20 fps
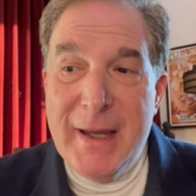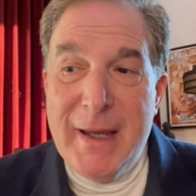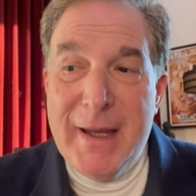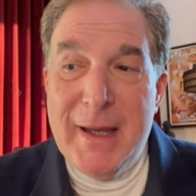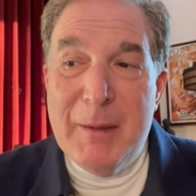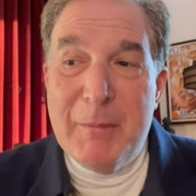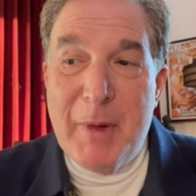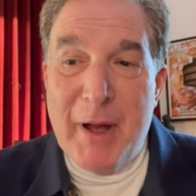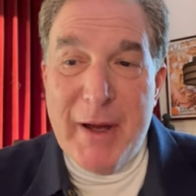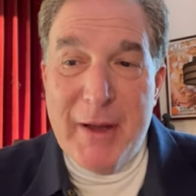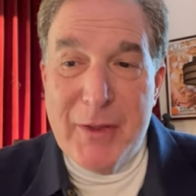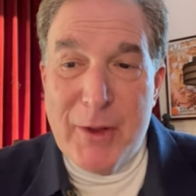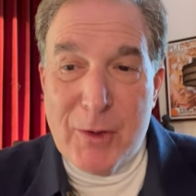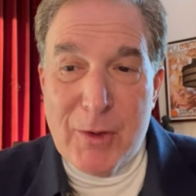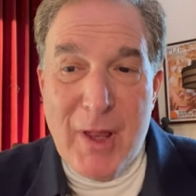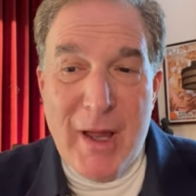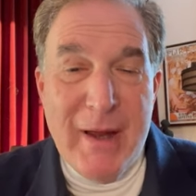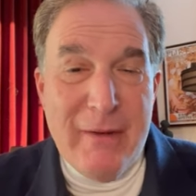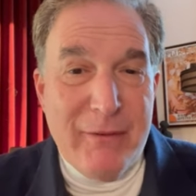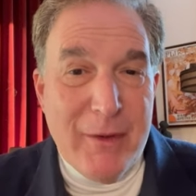In my other
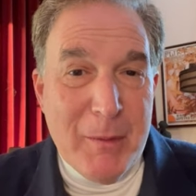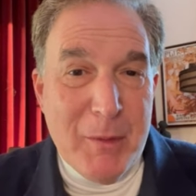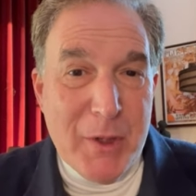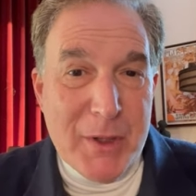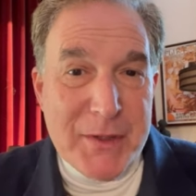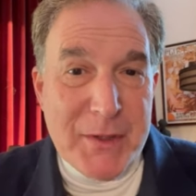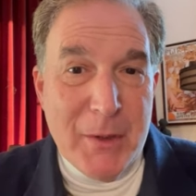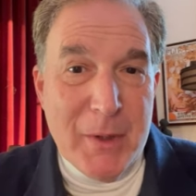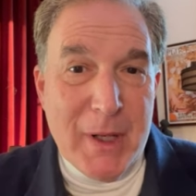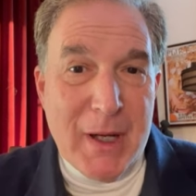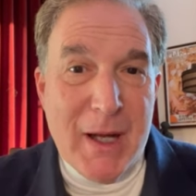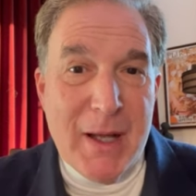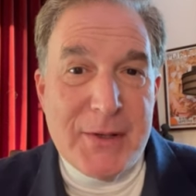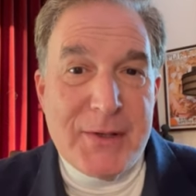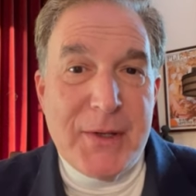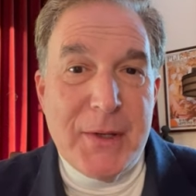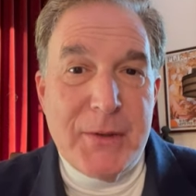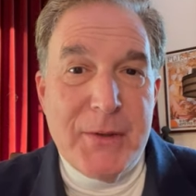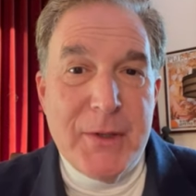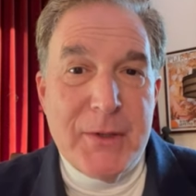life, I'm also a
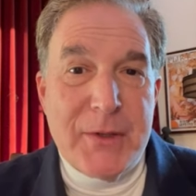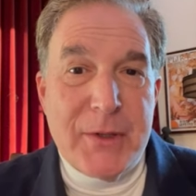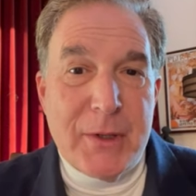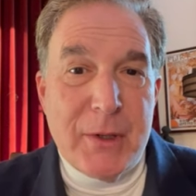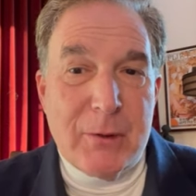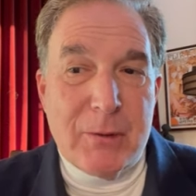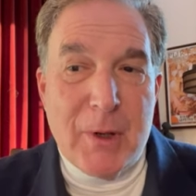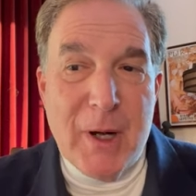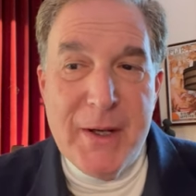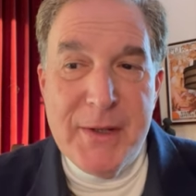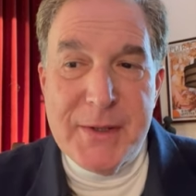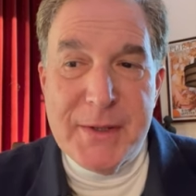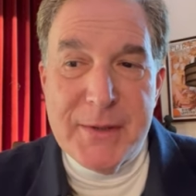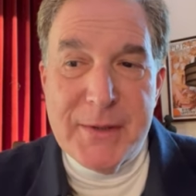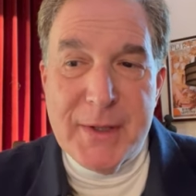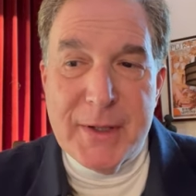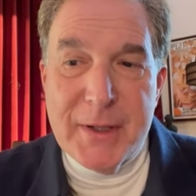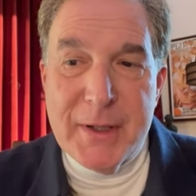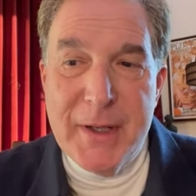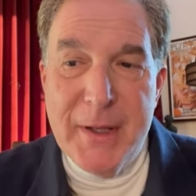constitutional rights
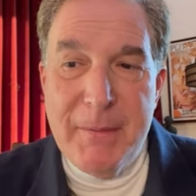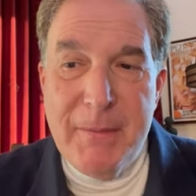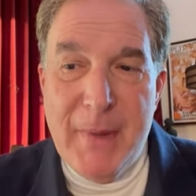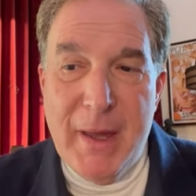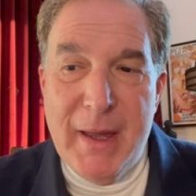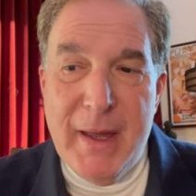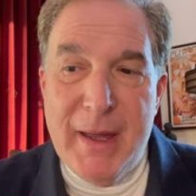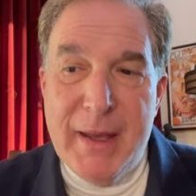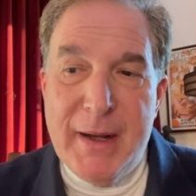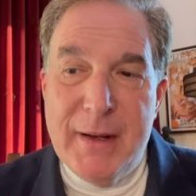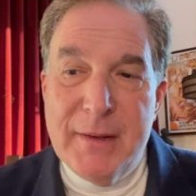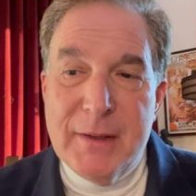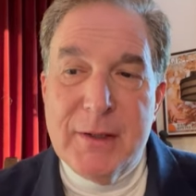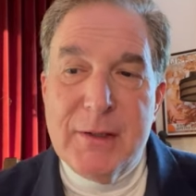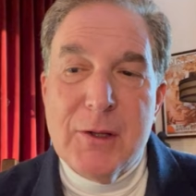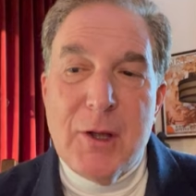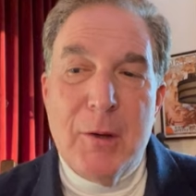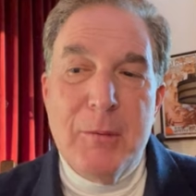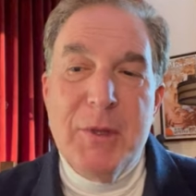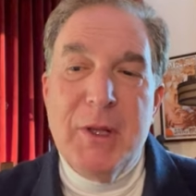attorney and
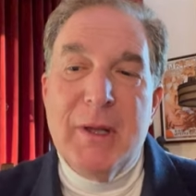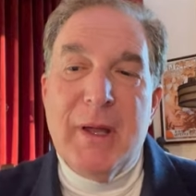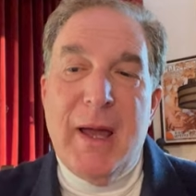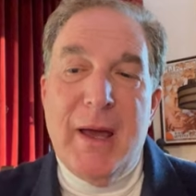globally